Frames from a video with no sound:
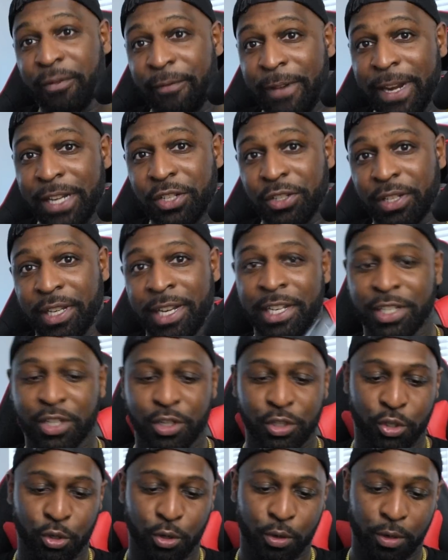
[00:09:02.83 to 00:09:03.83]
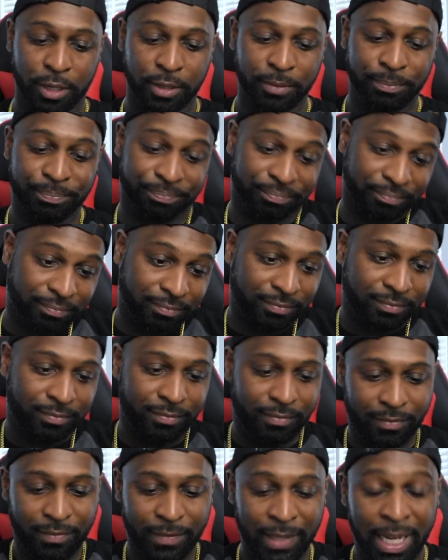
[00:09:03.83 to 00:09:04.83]
the features of this controller,
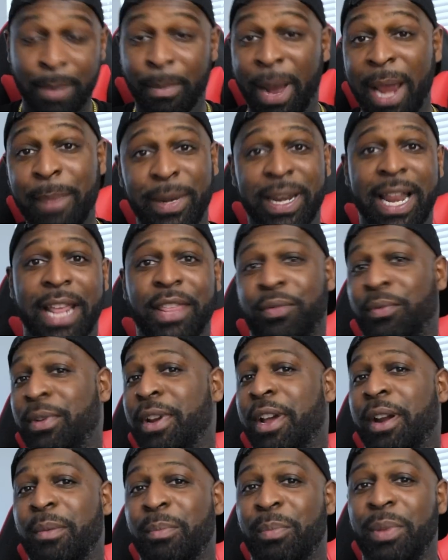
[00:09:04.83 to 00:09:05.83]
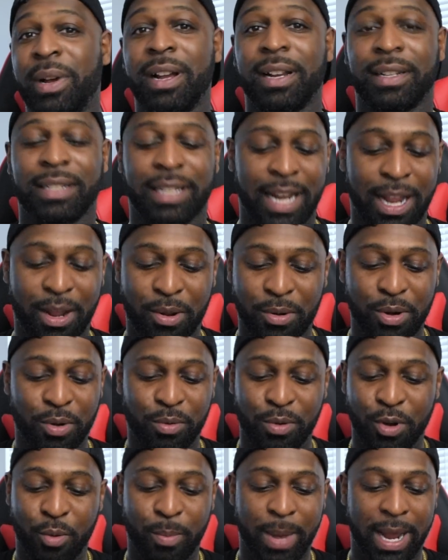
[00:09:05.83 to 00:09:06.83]
it might be like 300 bucks, and I don't
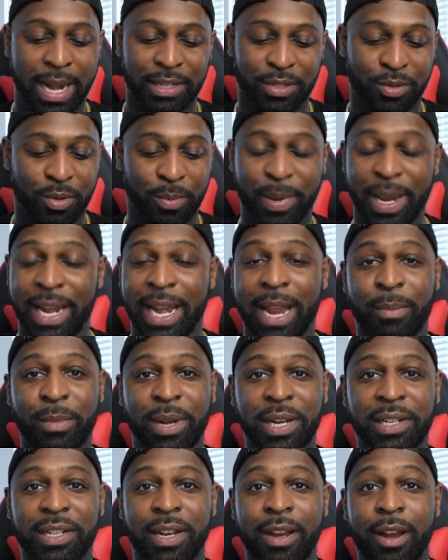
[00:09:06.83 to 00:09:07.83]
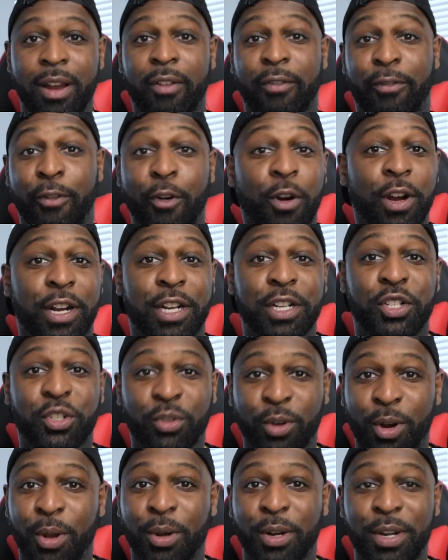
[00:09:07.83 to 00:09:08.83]
know nobody's gonna pay that much for a
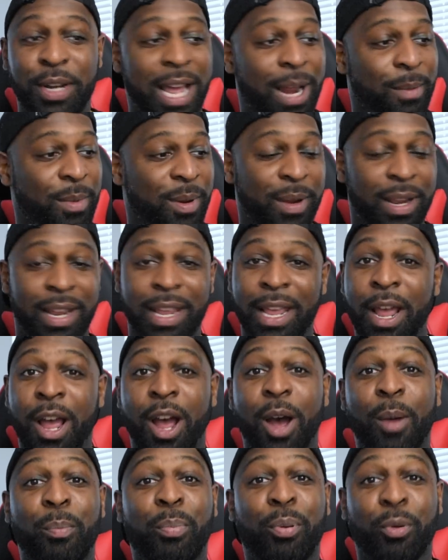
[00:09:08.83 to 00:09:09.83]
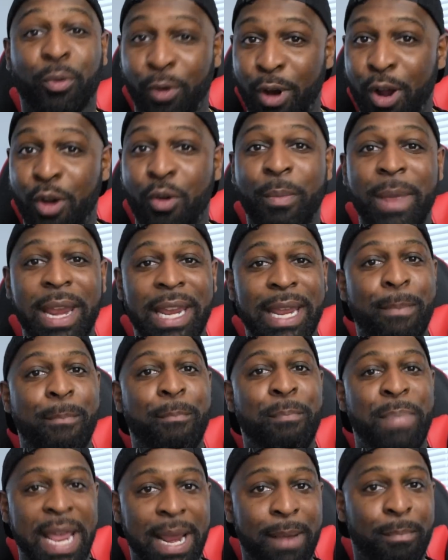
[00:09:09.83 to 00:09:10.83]
controller. You gotta be a pro making
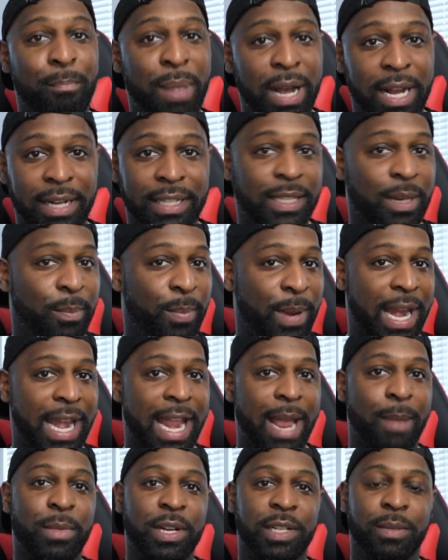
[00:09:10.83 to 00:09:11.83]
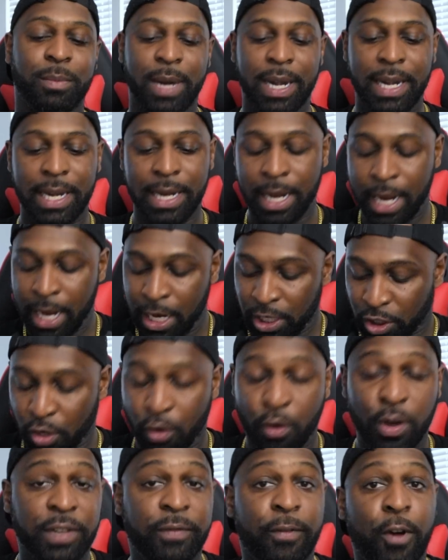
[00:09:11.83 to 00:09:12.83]
big bucks to pay that much money.
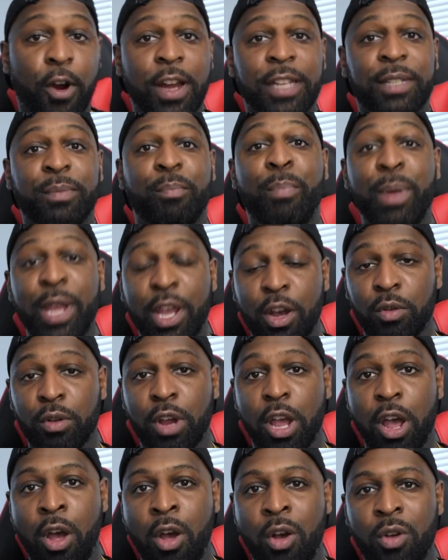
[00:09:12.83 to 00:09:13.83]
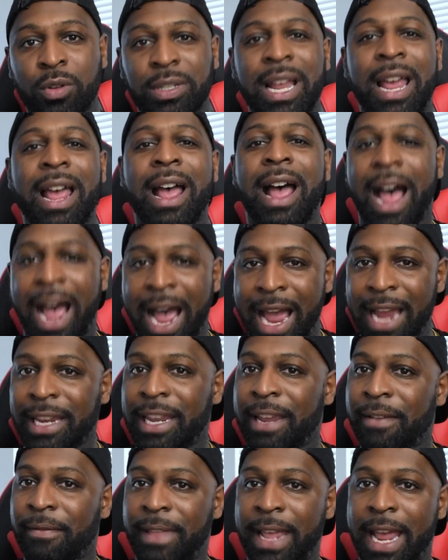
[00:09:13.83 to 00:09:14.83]
So as far as build goes, I
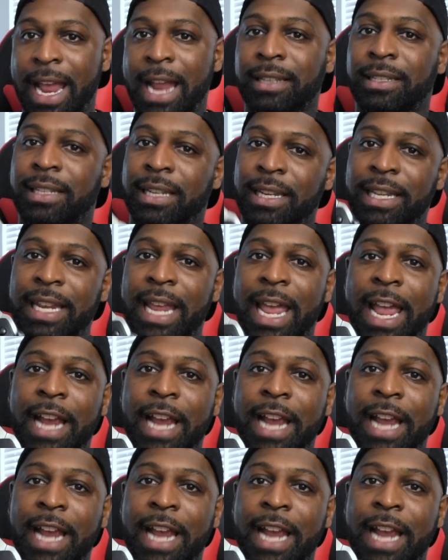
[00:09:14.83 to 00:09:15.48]
give that to the